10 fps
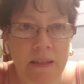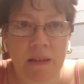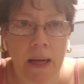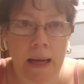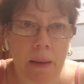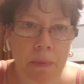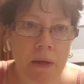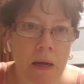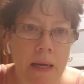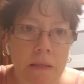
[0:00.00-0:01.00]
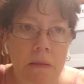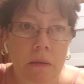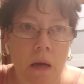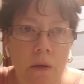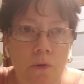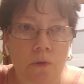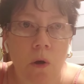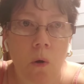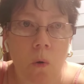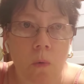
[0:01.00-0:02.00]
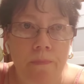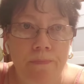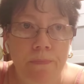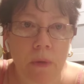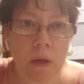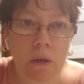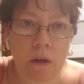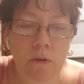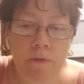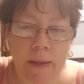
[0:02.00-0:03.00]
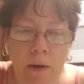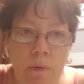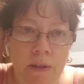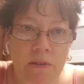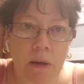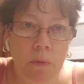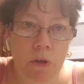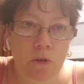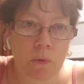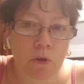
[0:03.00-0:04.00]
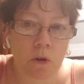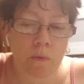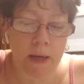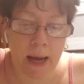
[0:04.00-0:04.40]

it's not happening, guys. So for that reason, I'm going to switch over to